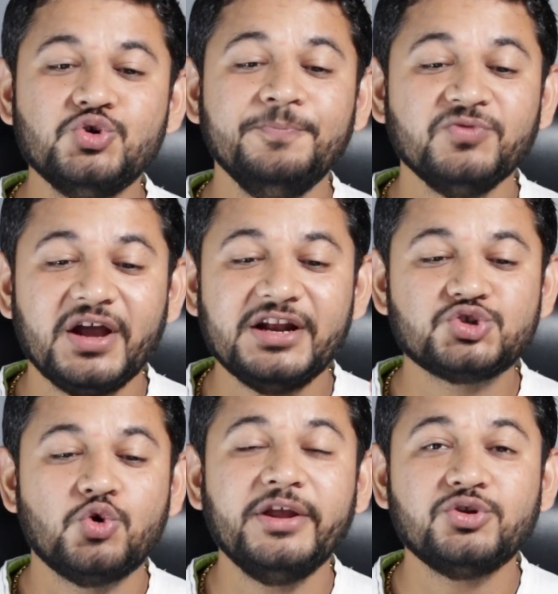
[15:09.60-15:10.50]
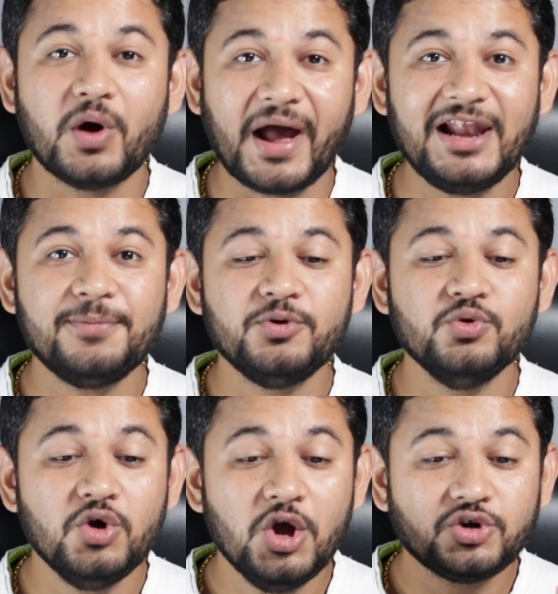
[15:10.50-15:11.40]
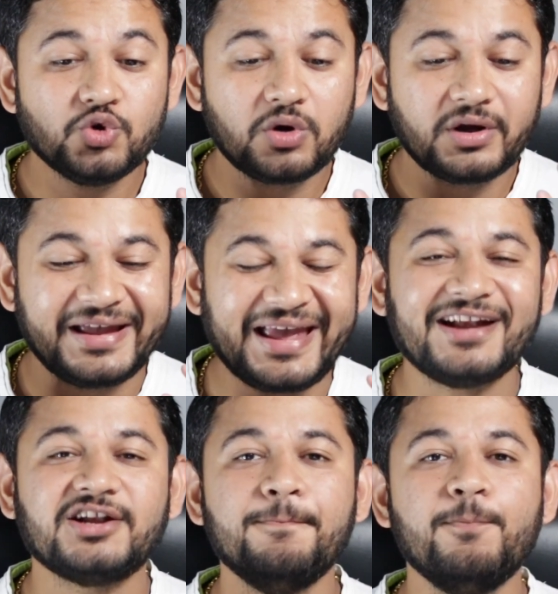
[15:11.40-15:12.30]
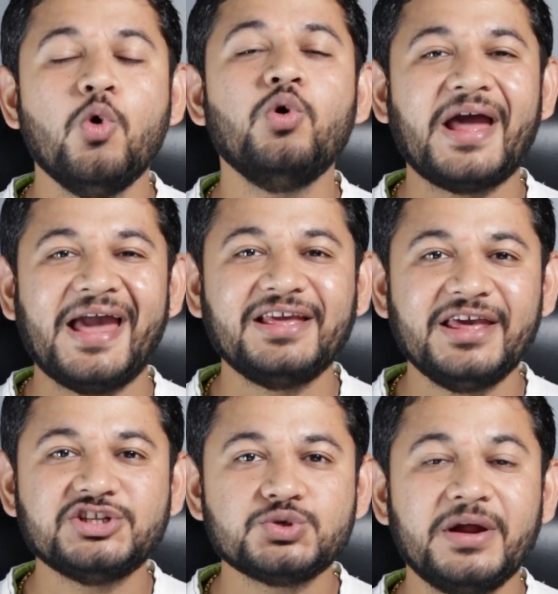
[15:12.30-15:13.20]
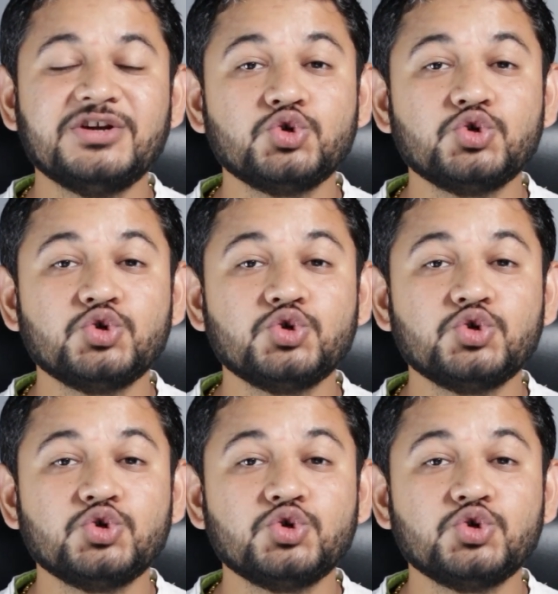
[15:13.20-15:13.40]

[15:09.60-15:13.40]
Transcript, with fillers: two, it is going to help you to get more engagement,